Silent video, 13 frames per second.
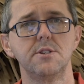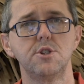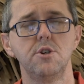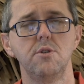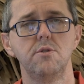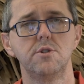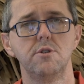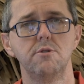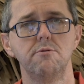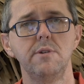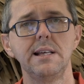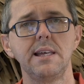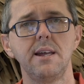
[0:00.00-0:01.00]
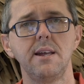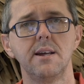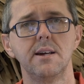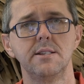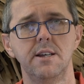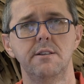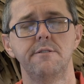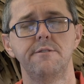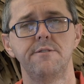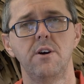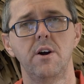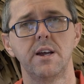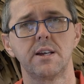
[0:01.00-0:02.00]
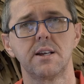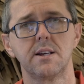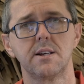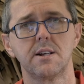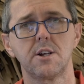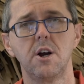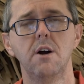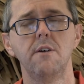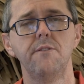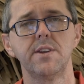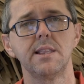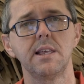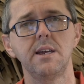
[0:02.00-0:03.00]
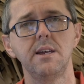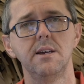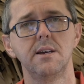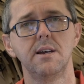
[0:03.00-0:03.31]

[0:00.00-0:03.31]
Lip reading: to really identify confidently